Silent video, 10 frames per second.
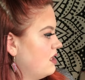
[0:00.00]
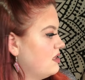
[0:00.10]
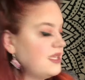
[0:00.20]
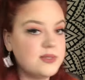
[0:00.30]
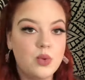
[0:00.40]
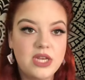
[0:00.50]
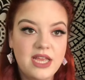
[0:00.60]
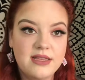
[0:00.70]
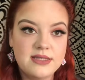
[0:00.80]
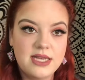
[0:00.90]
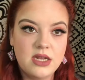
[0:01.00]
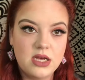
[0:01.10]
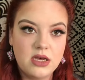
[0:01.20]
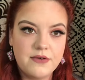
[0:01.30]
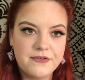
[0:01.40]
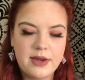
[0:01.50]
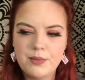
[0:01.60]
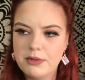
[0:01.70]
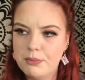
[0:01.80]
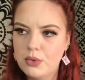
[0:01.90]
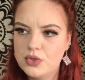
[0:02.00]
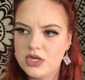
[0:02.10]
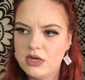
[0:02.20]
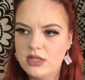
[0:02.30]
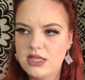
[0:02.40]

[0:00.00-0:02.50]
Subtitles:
This one is in a frame with a border.